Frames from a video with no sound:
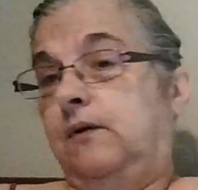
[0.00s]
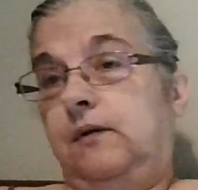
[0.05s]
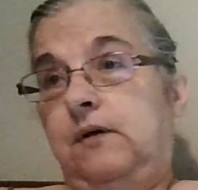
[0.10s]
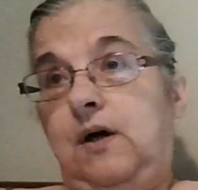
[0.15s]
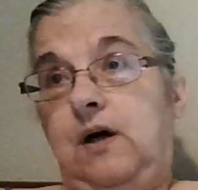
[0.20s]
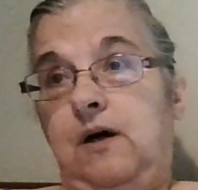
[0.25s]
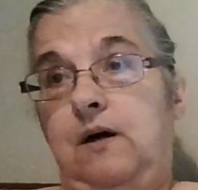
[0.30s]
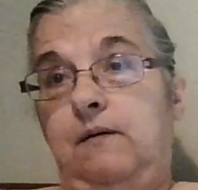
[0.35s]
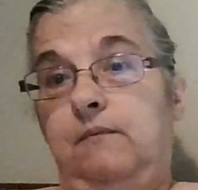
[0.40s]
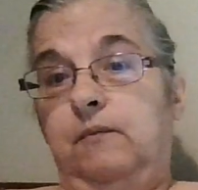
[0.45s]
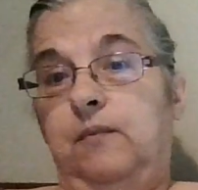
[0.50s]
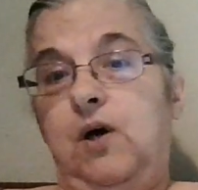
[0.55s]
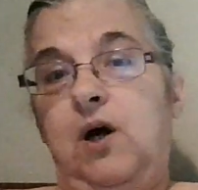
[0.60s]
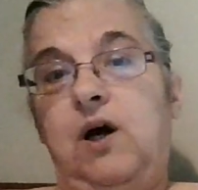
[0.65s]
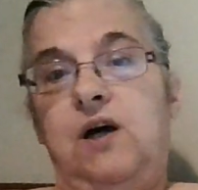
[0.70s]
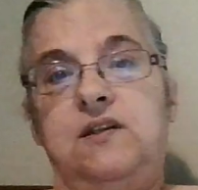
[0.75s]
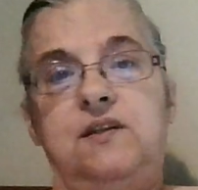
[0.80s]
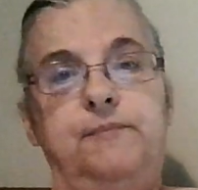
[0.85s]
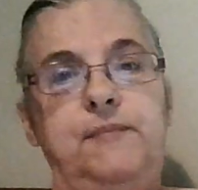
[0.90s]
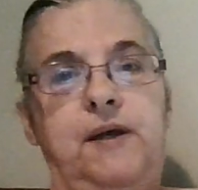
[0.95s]
Um,
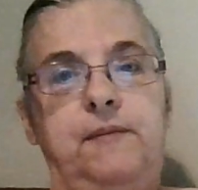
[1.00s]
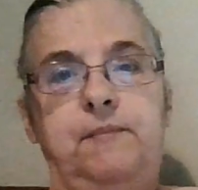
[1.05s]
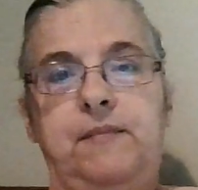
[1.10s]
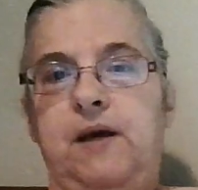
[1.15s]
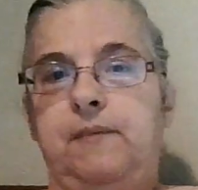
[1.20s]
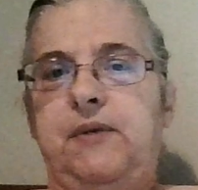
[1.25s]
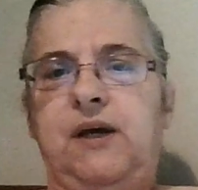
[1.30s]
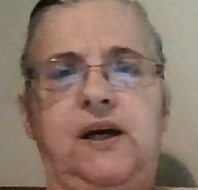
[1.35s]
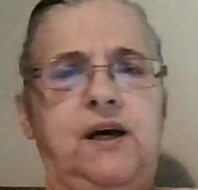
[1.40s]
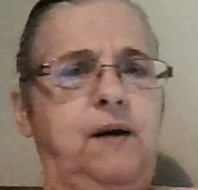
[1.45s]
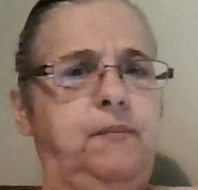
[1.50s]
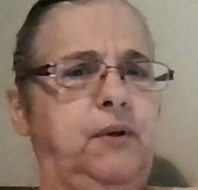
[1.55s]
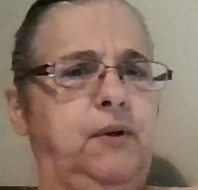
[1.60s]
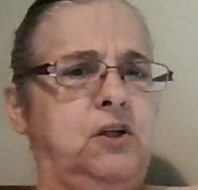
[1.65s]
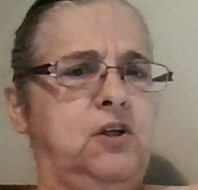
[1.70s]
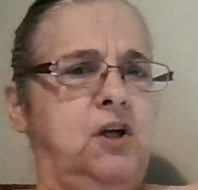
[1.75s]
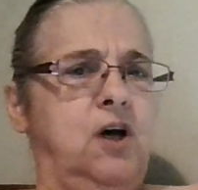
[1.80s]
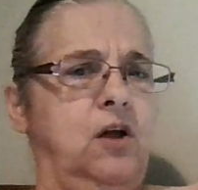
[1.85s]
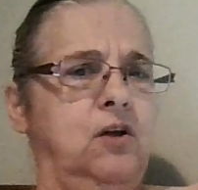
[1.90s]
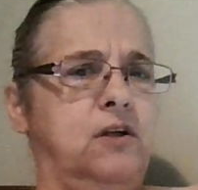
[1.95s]
cost me maybe a couple
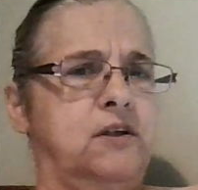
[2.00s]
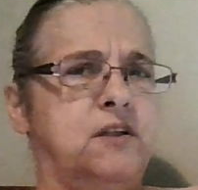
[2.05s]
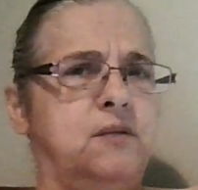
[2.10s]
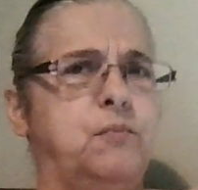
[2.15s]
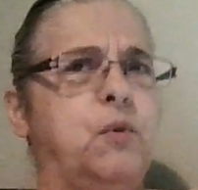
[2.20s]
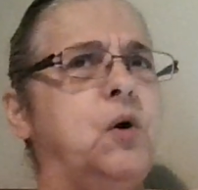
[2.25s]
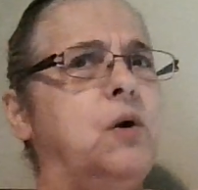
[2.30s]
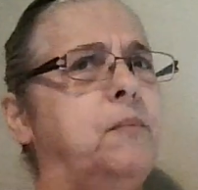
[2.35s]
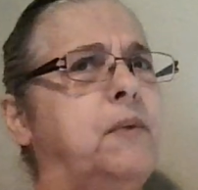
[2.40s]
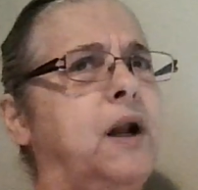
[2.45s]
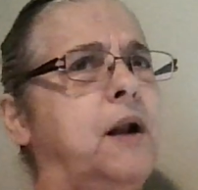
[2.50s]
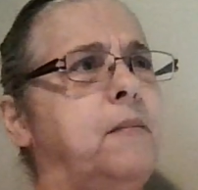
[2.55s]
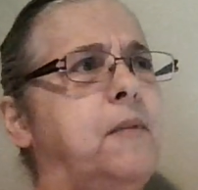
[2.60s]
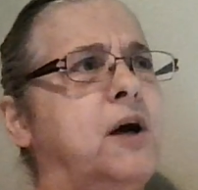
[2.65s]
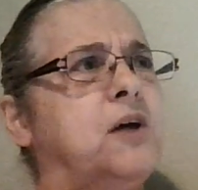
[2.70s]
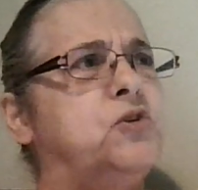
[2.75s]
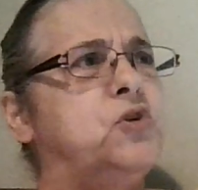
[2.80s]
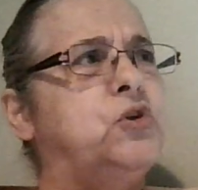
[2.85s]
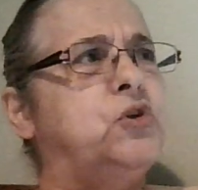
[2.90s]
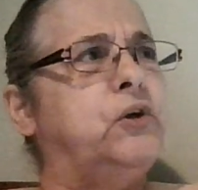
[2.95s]
of dollars more, but I'm
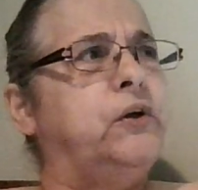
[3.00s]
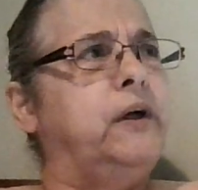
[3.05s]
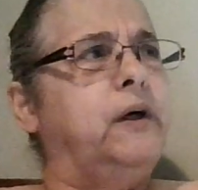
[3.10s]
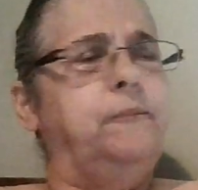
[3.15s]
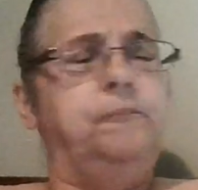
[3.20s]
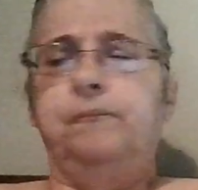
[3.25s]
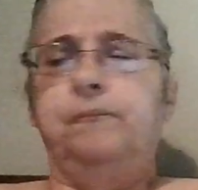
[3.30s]
not sure.